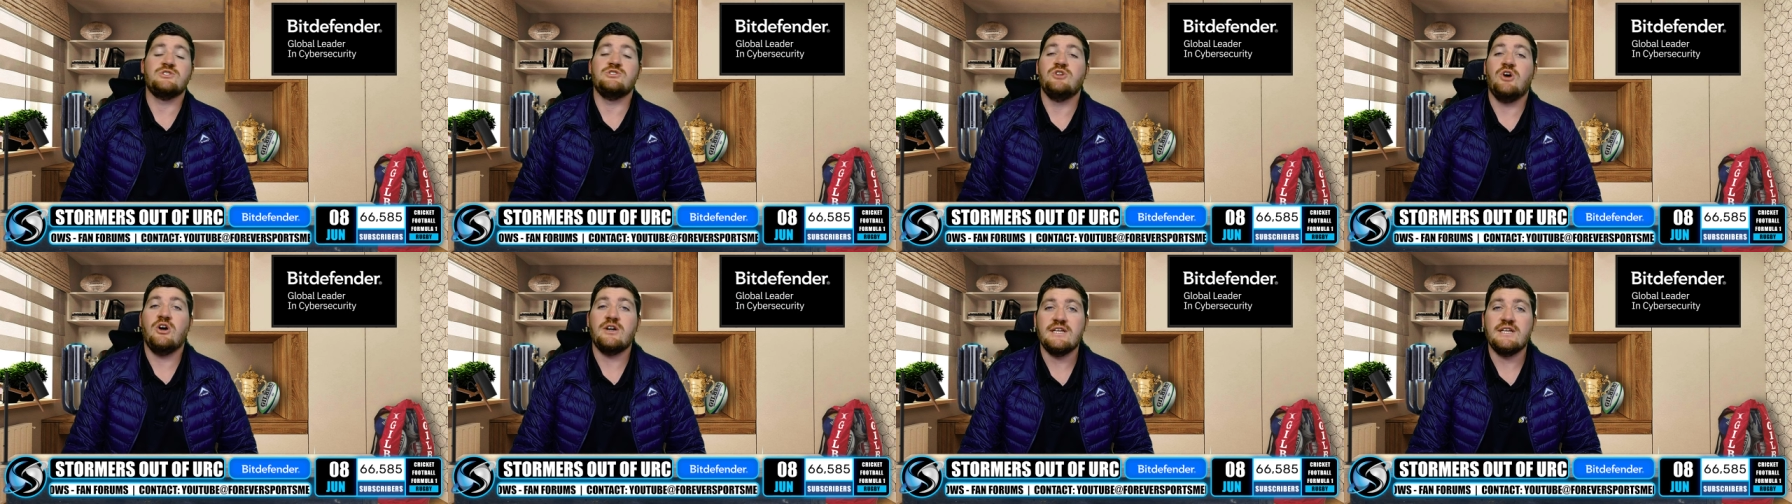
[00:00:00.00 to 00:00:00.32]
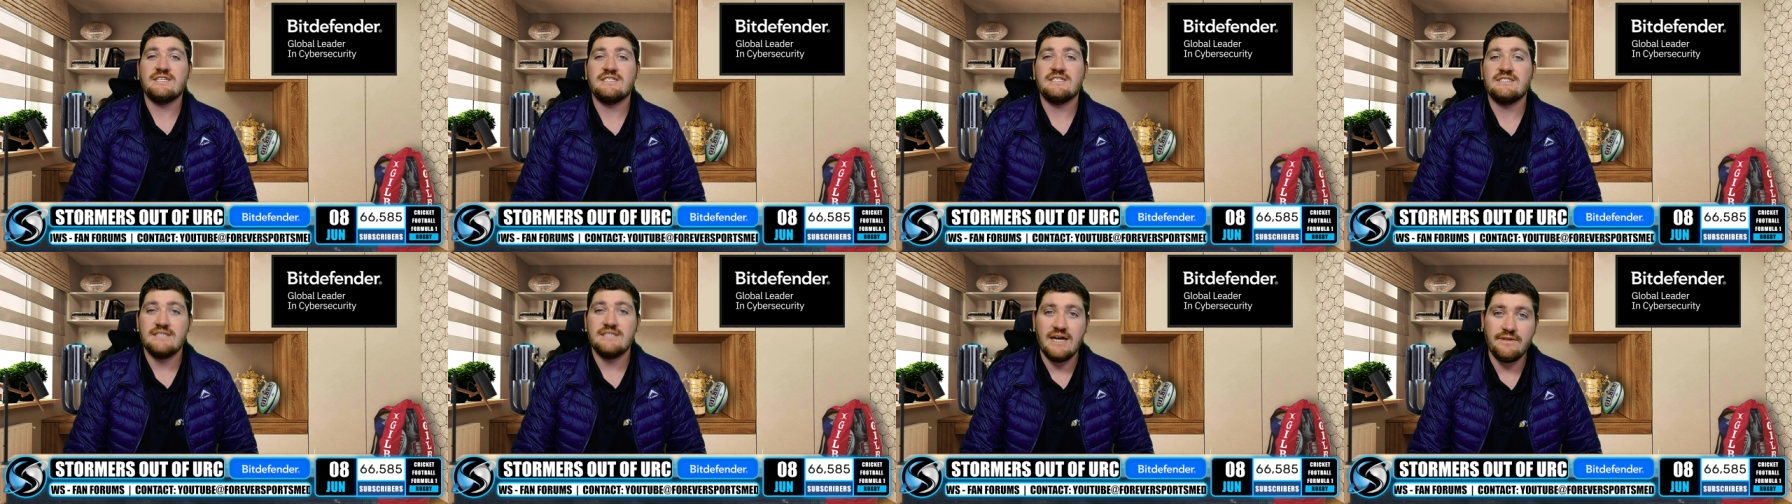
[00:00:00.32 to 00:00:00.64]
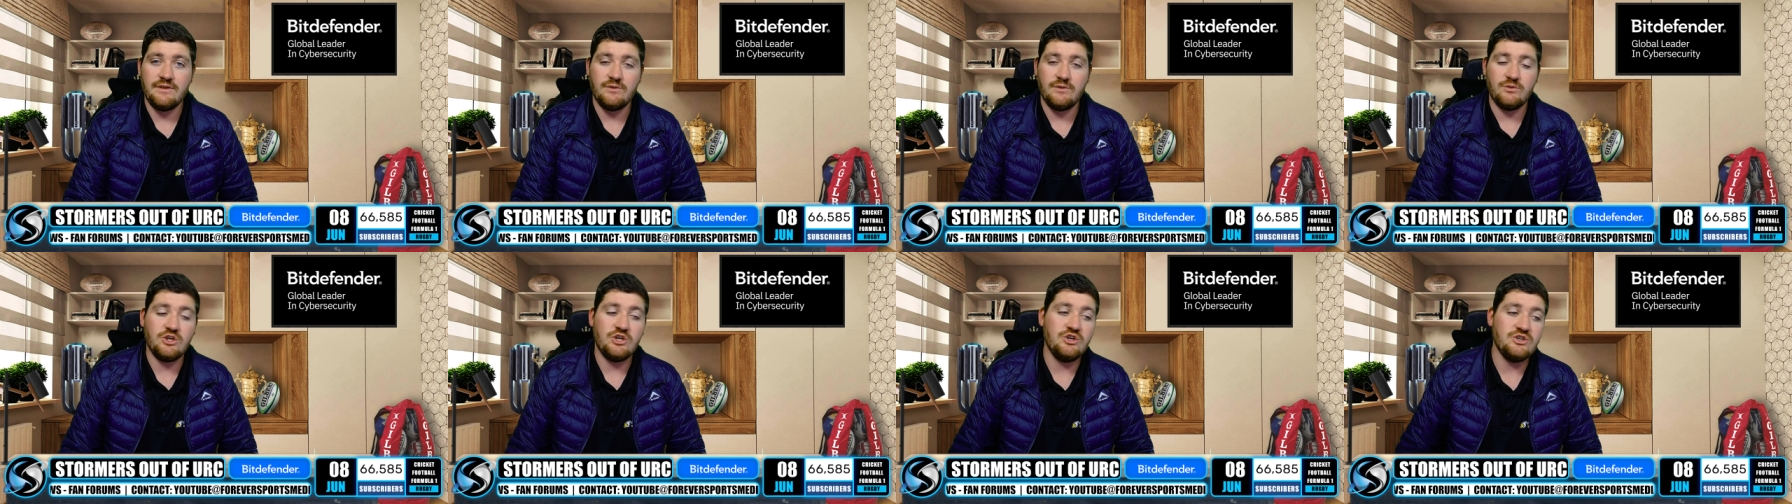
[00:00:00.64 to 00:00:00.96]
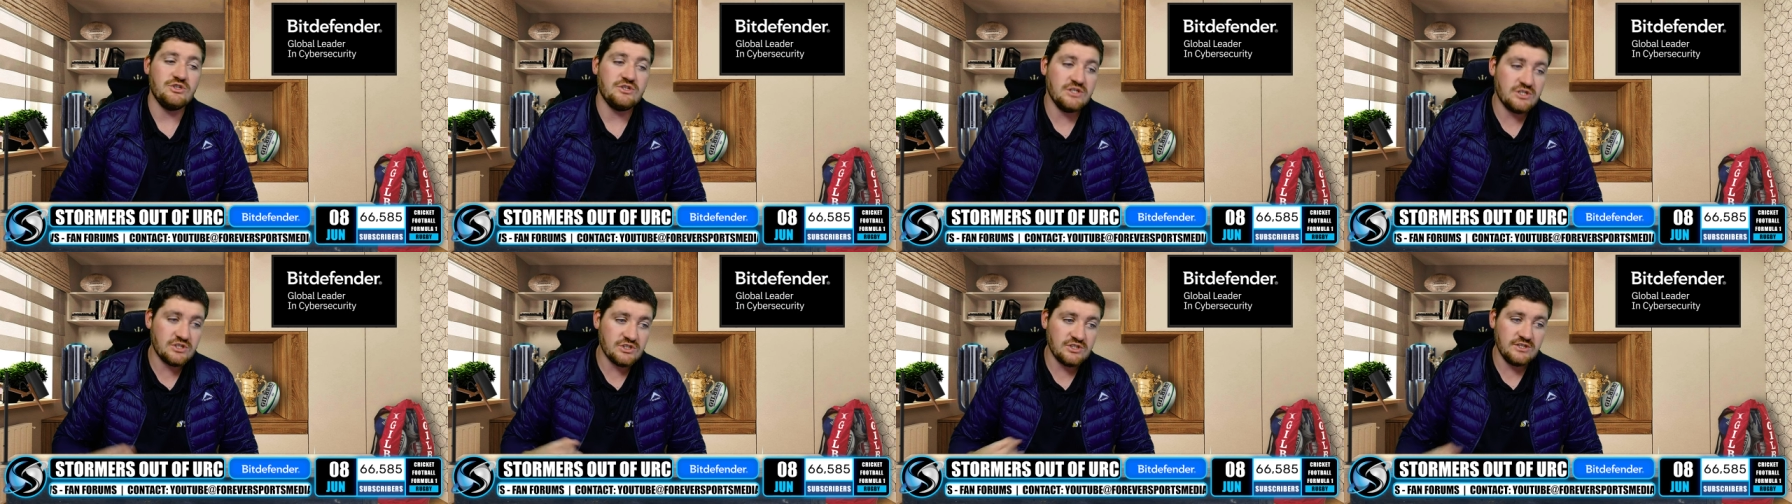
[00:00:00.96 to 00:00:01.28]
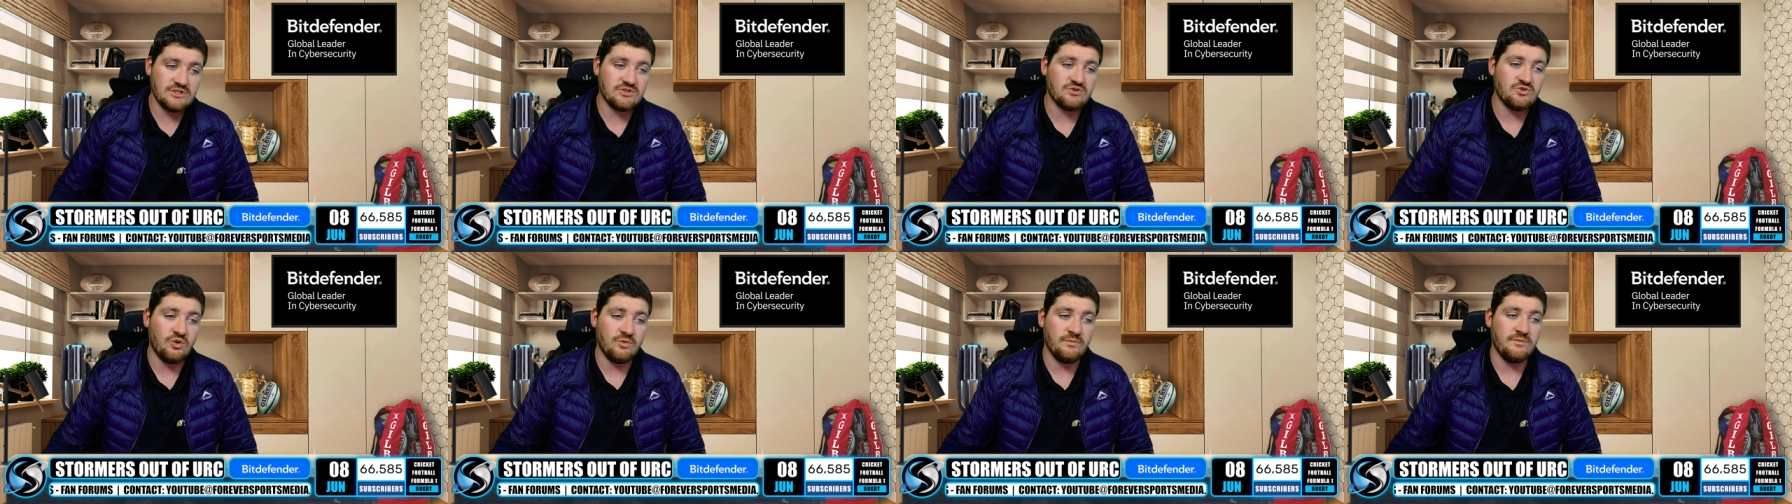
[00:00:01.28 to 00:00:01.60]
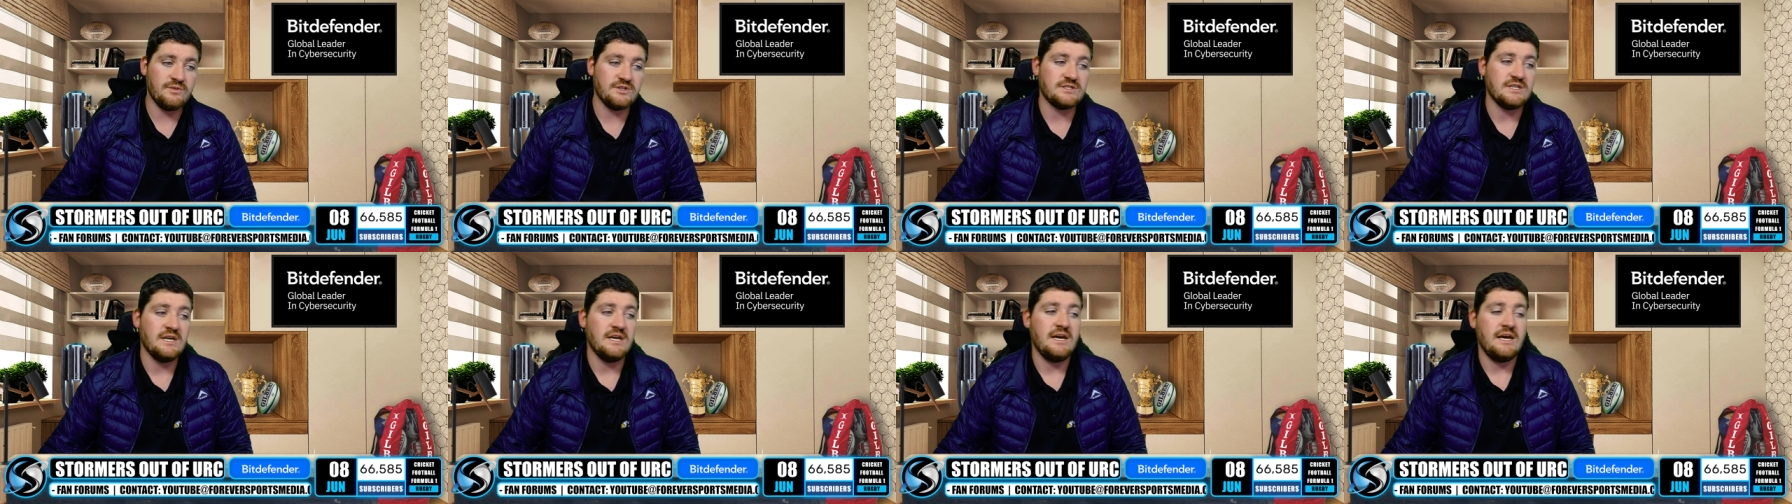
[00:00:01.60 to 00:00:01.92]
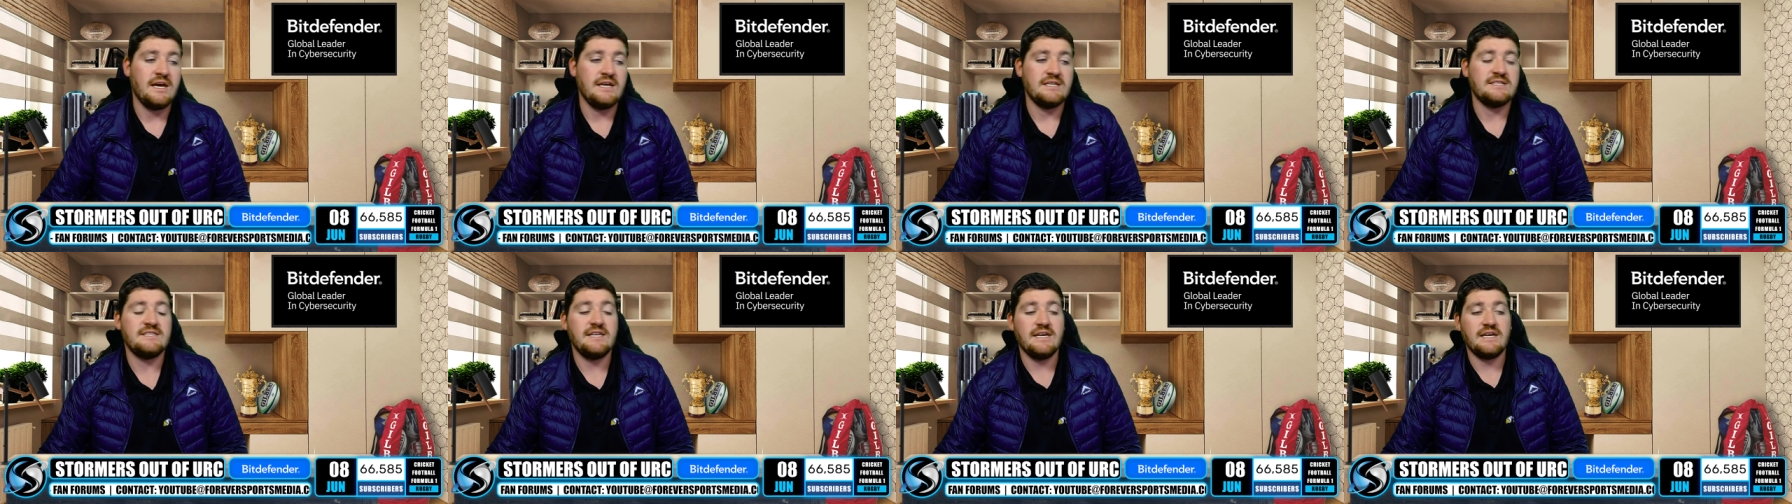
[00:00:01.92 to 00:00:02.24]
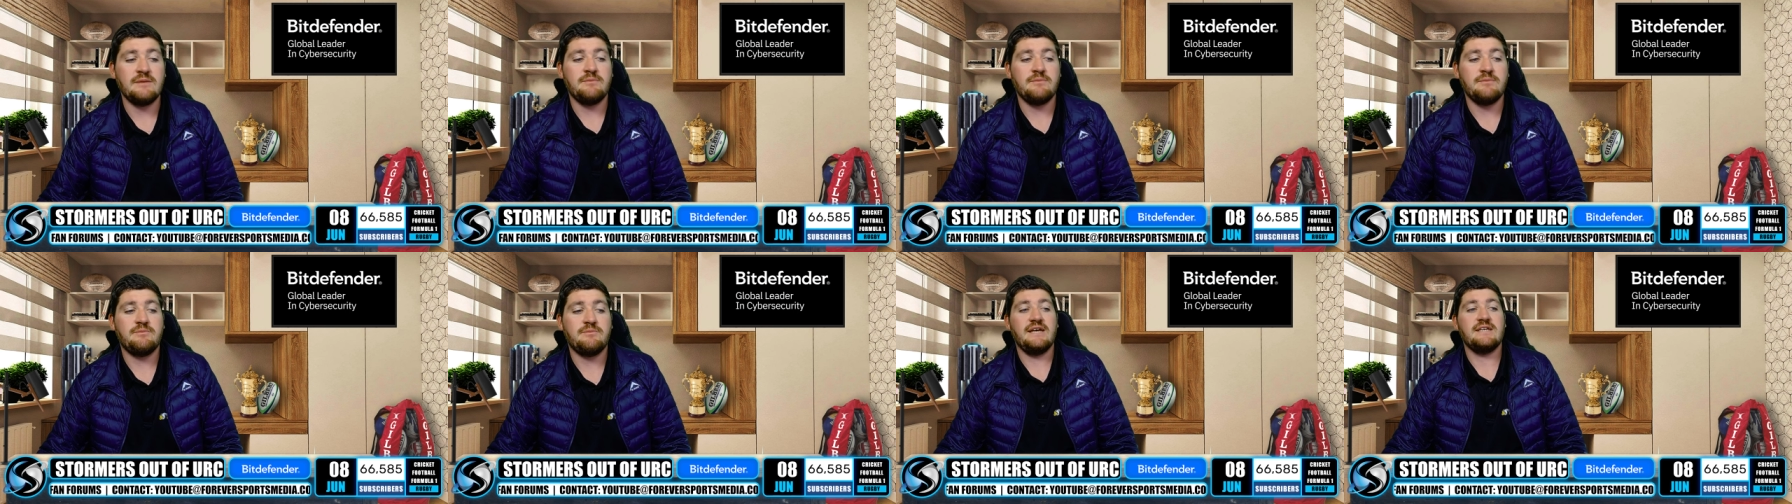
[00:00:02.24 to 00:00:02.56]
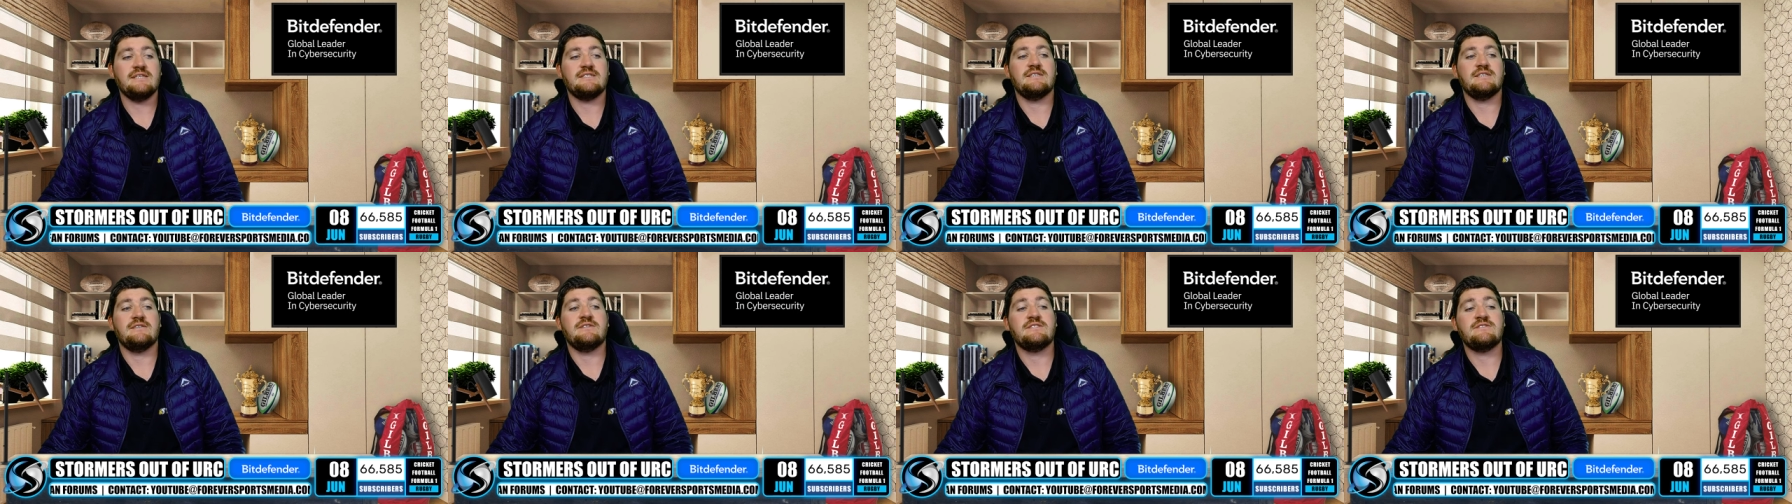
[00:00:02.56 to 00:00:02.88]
Not a stat that we usually see Stormers second place in.